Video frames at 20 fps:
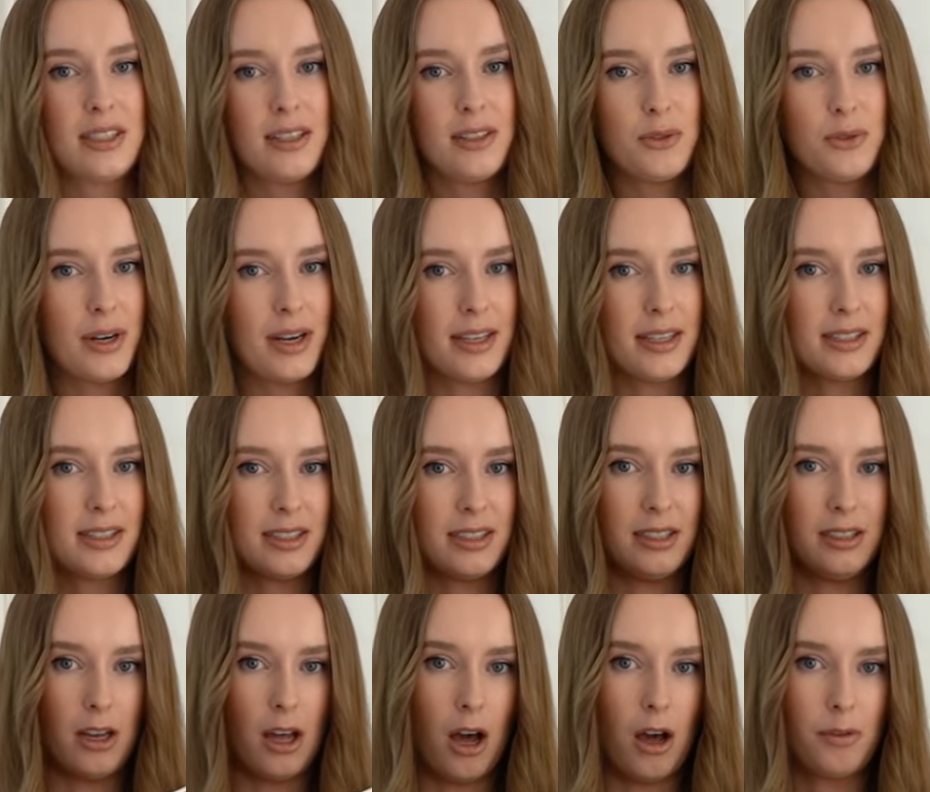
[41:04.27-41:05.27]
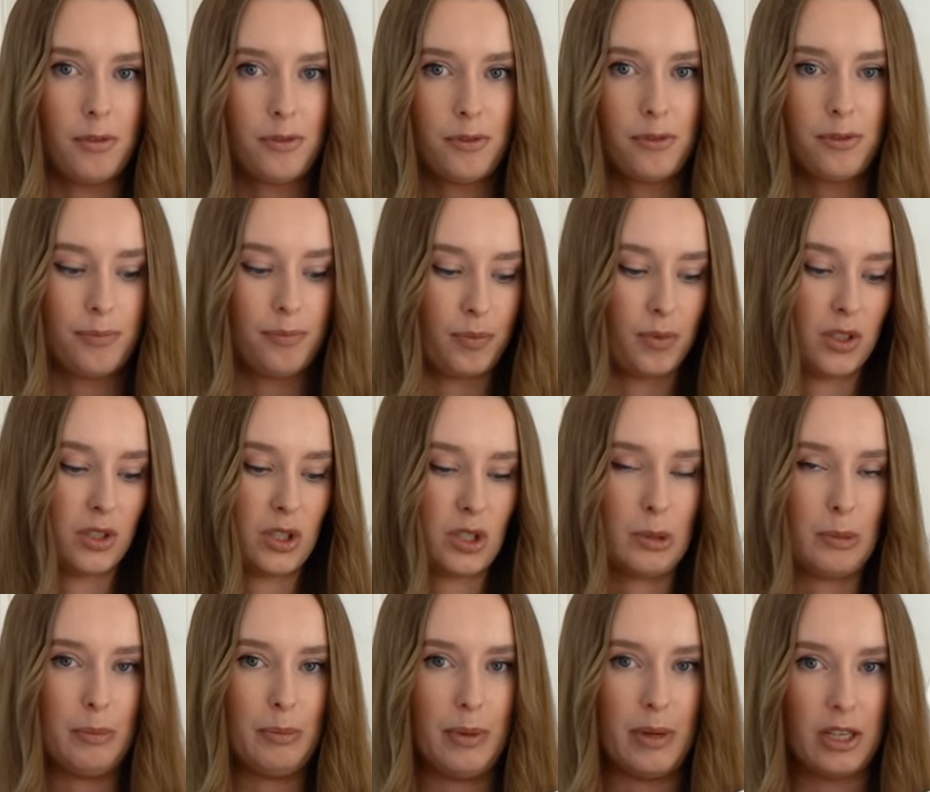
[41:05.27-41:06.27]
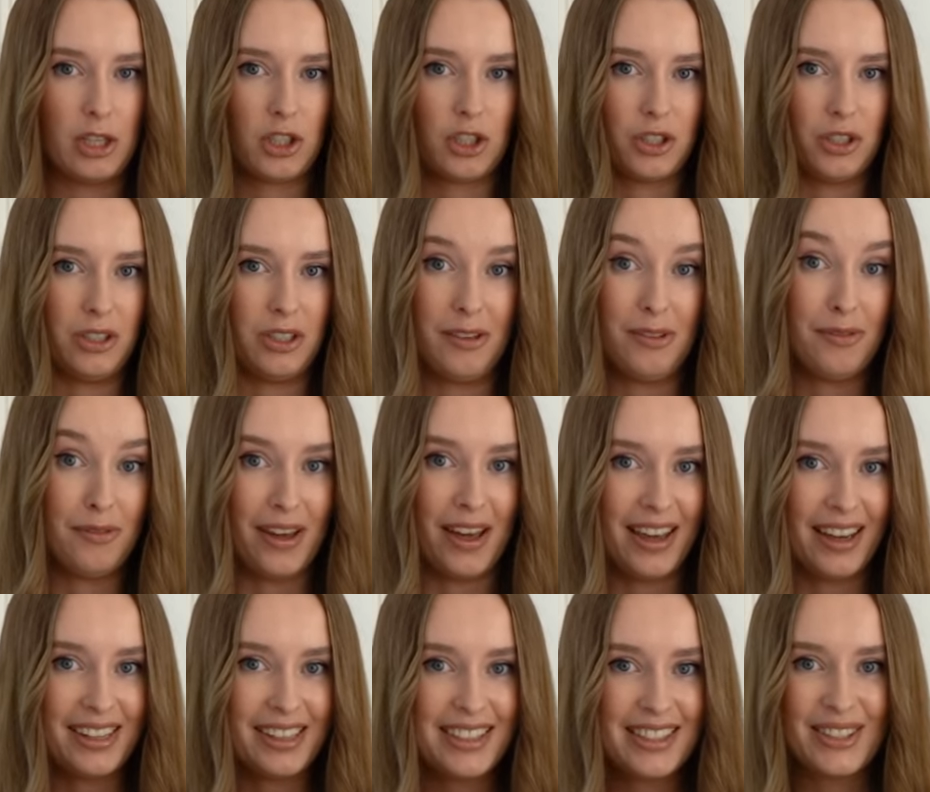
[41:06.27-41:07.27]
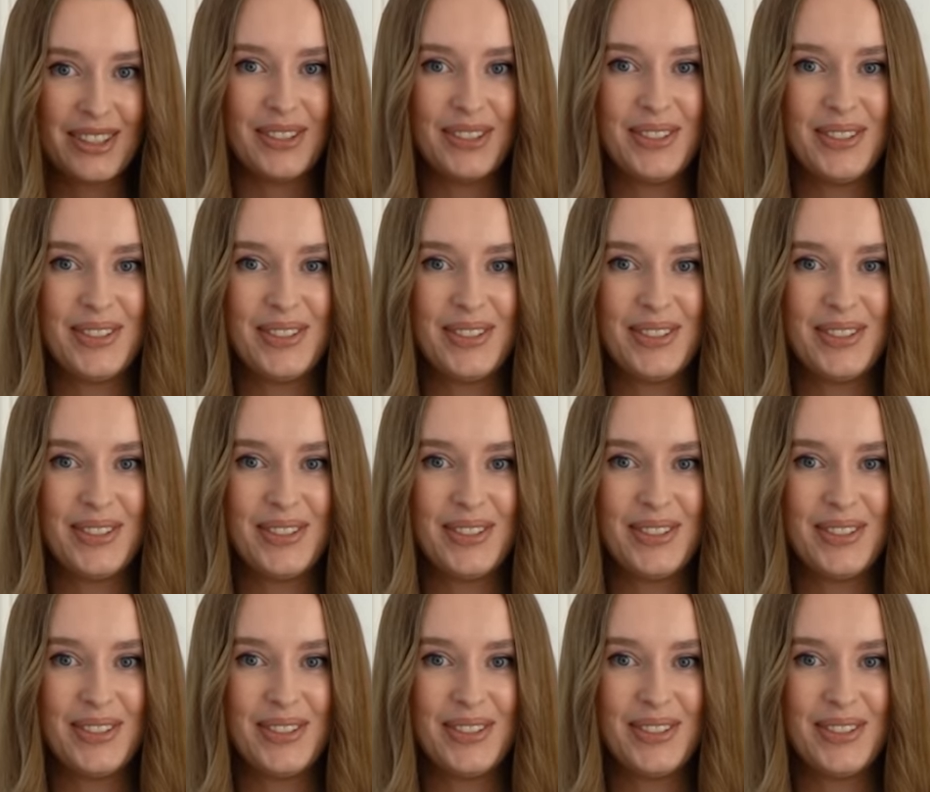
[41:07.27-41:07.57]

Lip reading: the dress enough special effects, so to